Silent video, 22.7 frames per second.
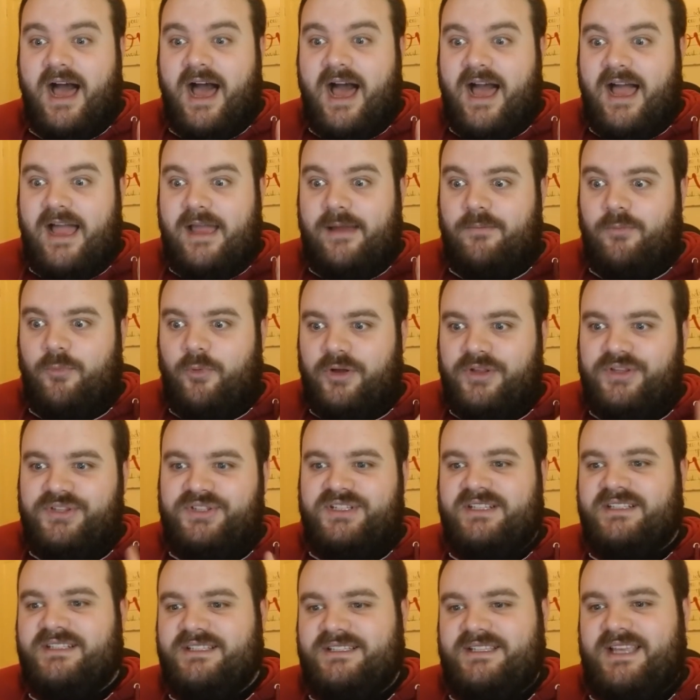I'm
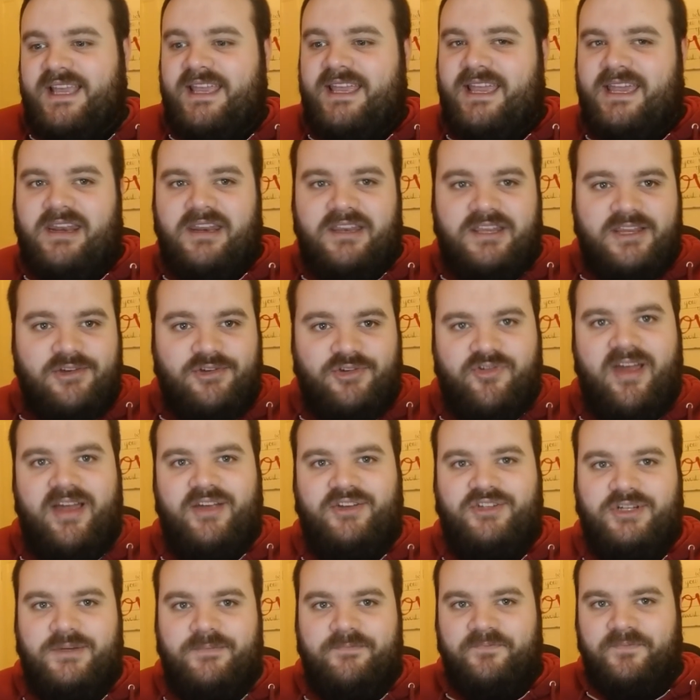wanting to take it in a new
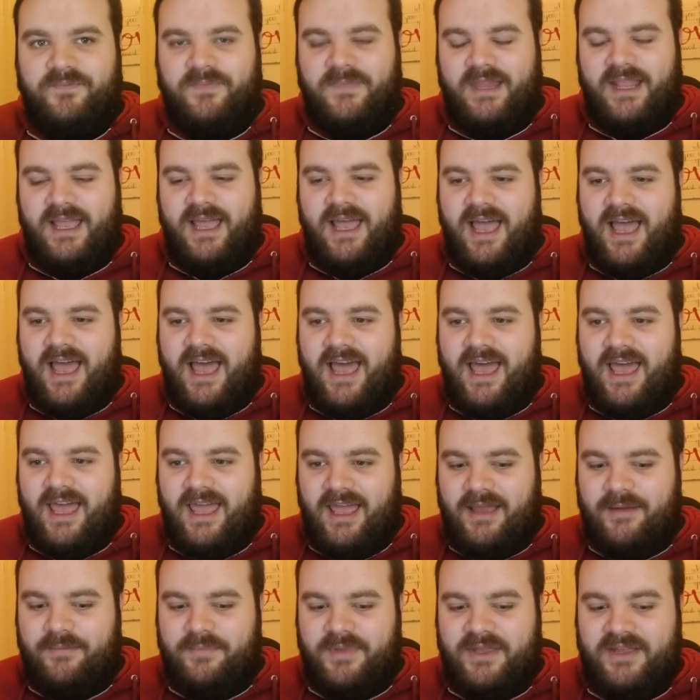direction.
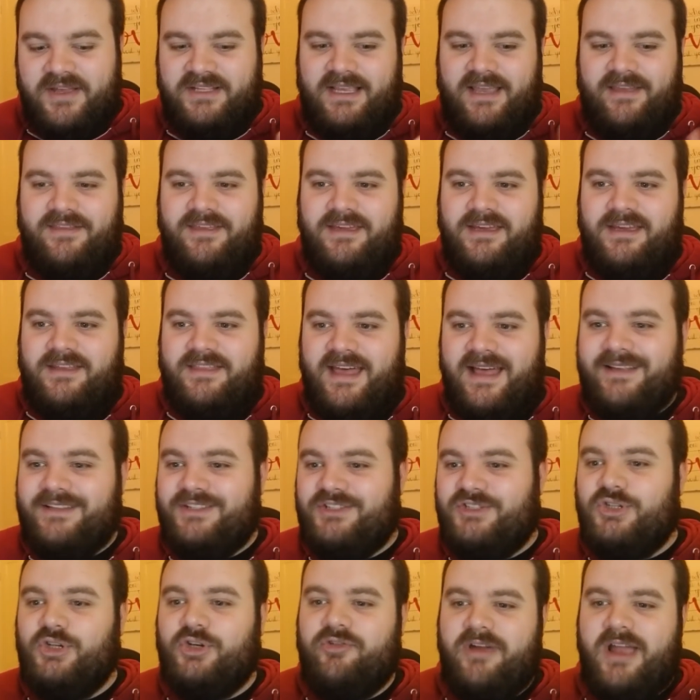Uh, because I think that
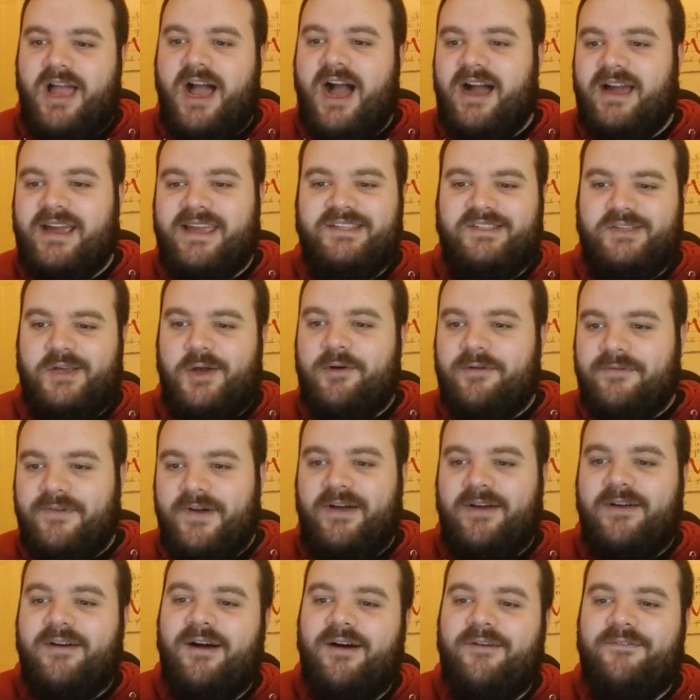story arc is
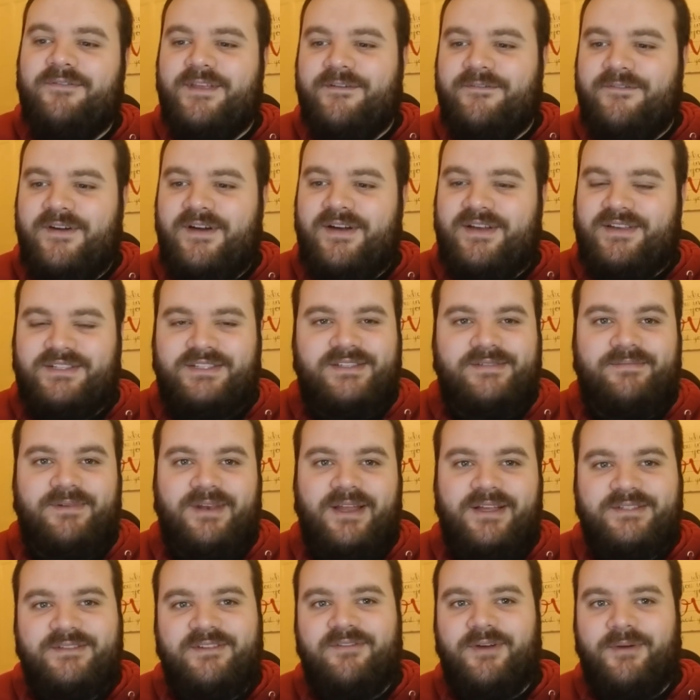over of the first
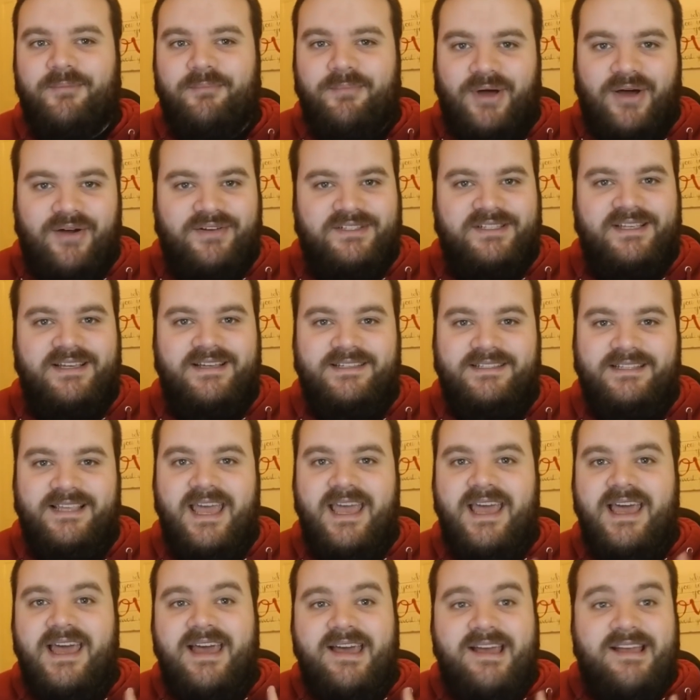lot of unboxings.
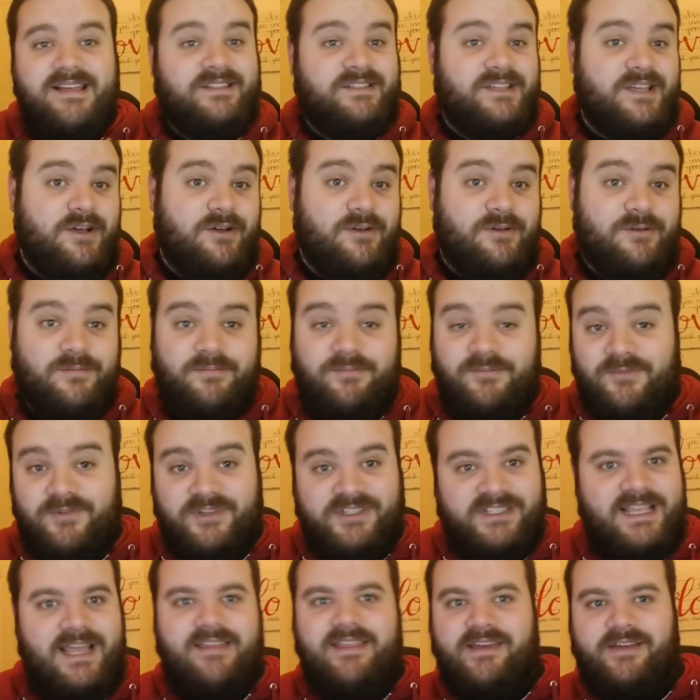So we'll
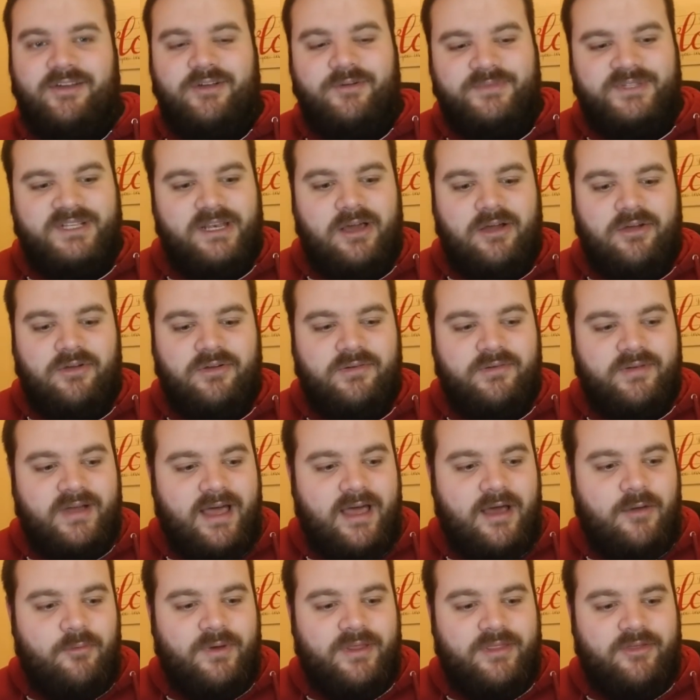see how that comes along,
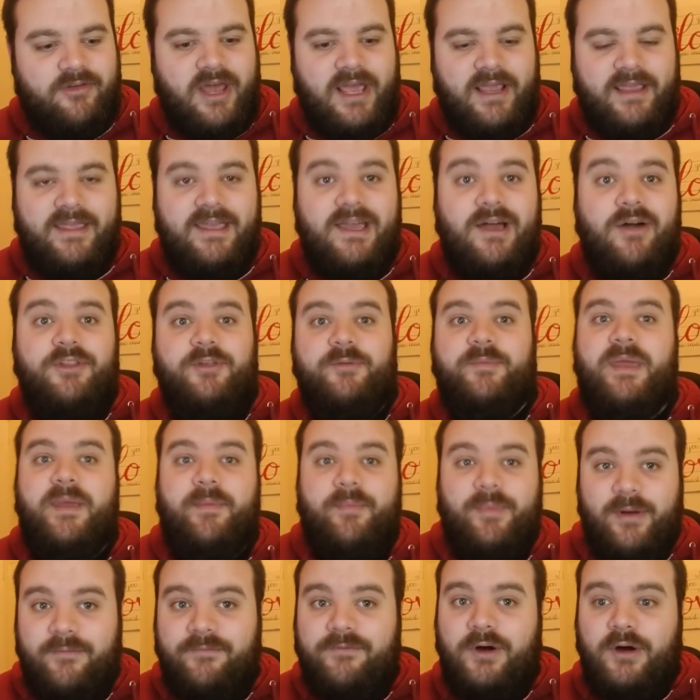uh, whether or not I can get other
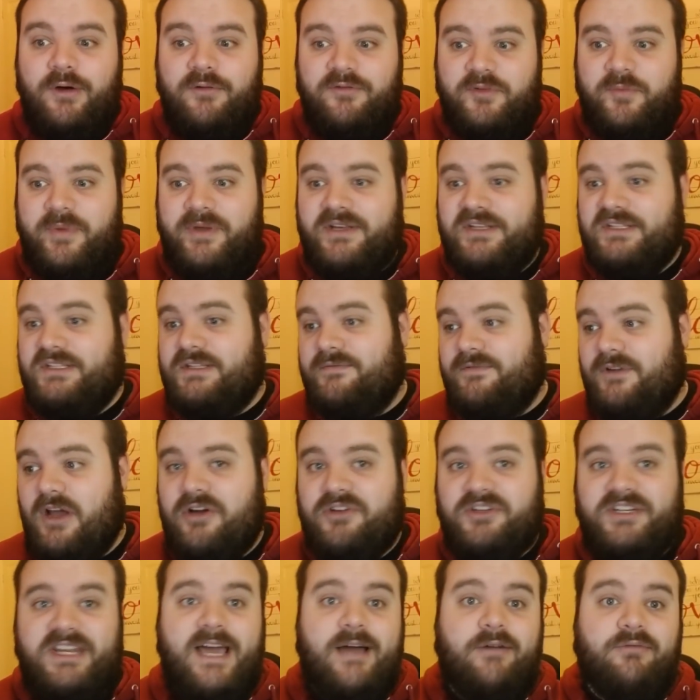people involved because of
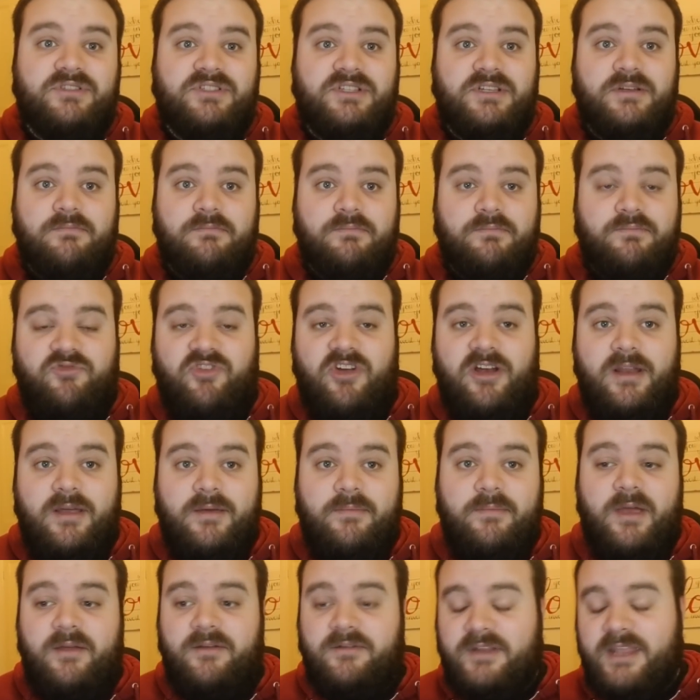lockdowns and trying
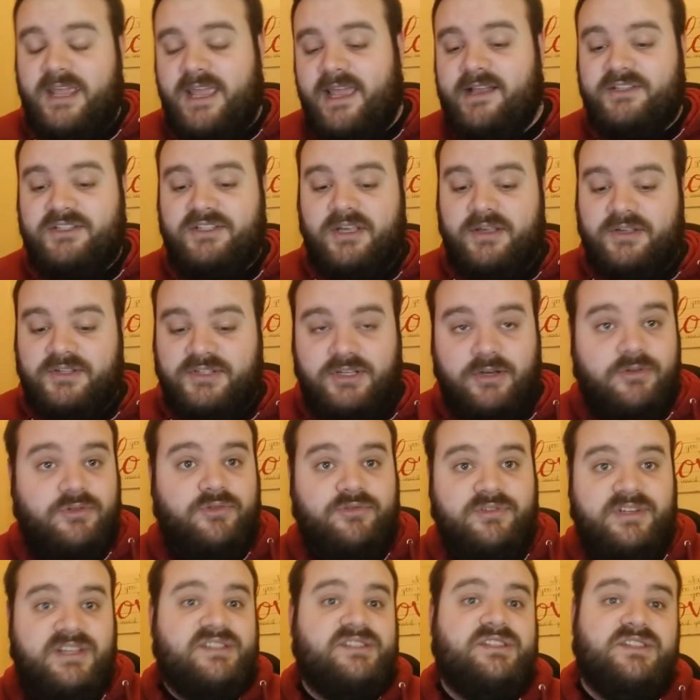to adhere to
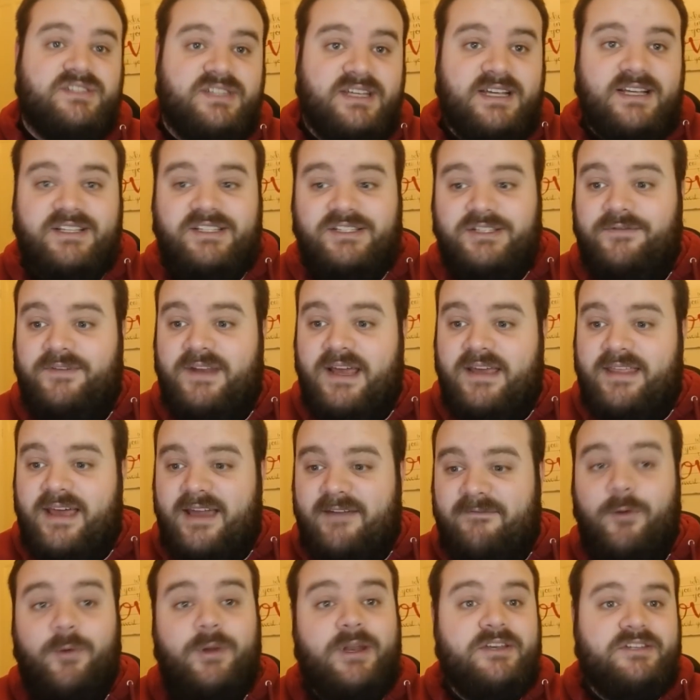social distancing and stuff like
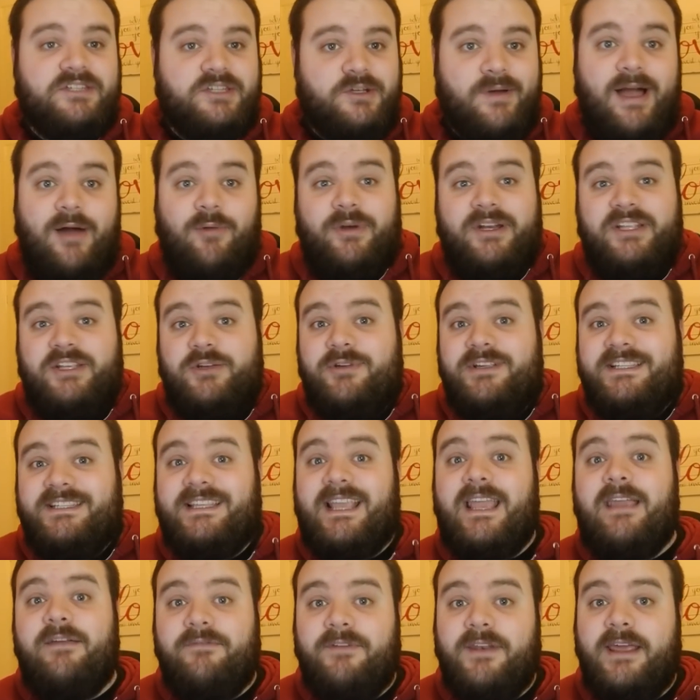that. If I want to do it, I want to do it
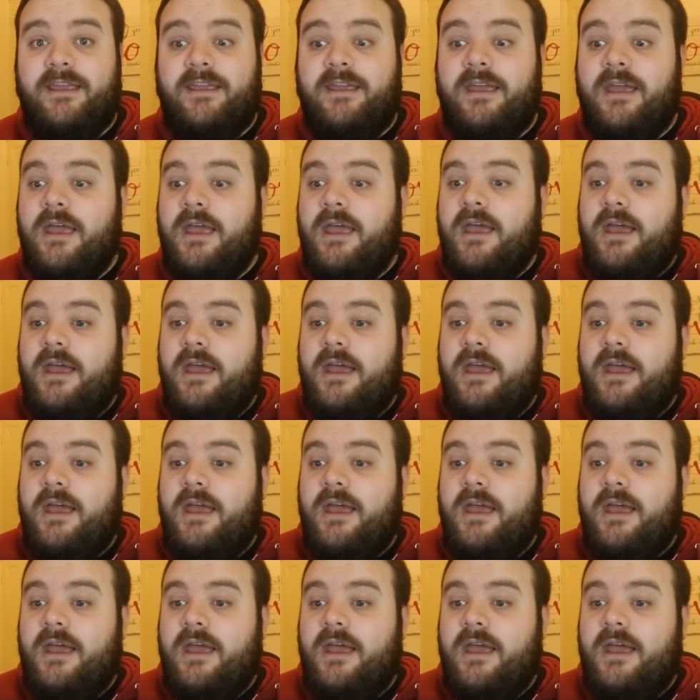safely,